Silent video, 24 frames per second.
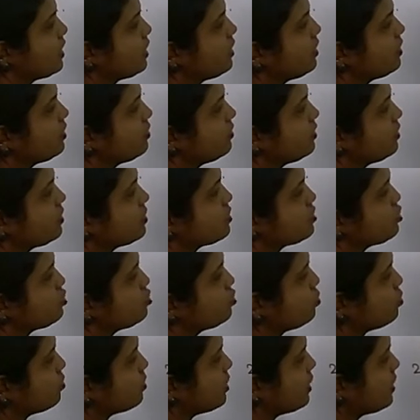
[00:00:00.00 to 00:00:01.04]
here it is
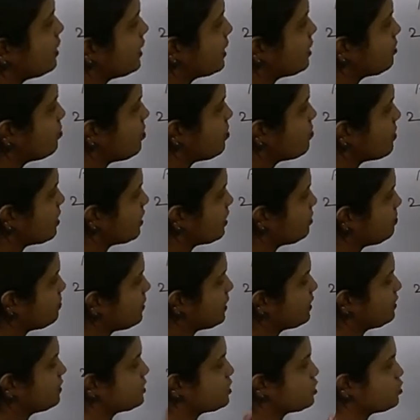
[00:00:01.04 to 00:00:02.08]
2. Let me
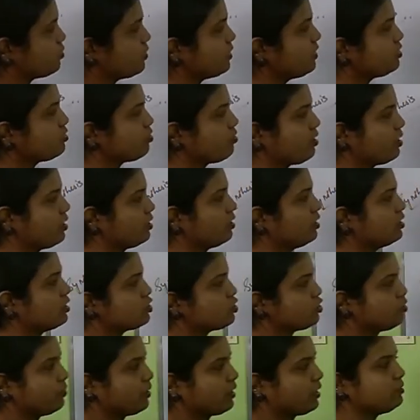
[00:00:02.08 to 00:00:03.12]
multiply this with 3, so
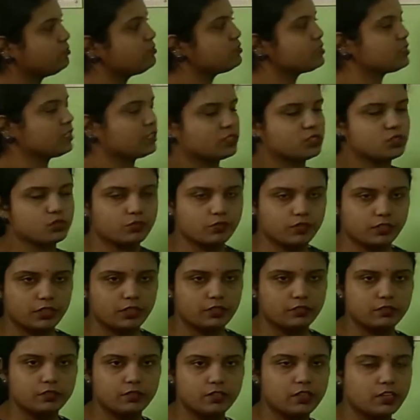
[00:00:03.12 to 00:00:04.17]
it becomes 6 over there.
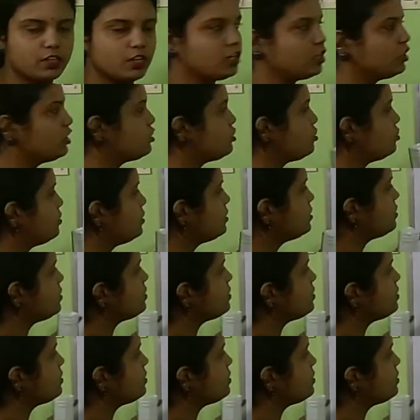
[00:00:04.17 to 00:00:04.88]
So this